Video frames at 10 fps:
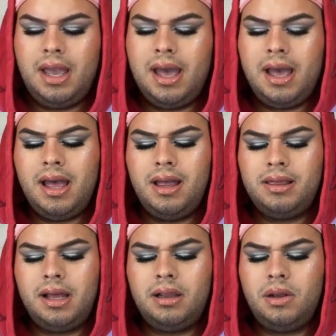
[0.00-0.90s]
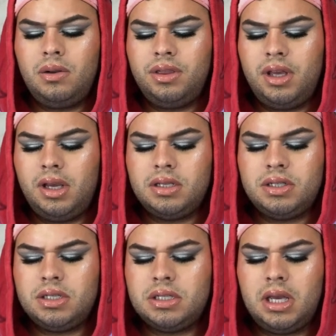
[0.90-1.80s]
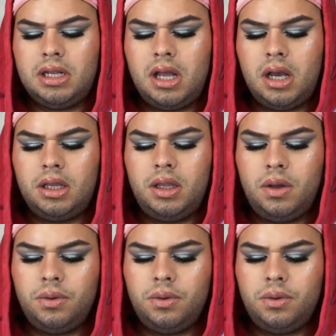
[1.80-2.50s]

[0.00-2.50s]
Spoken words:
Yeah, that little thing is just like not cute.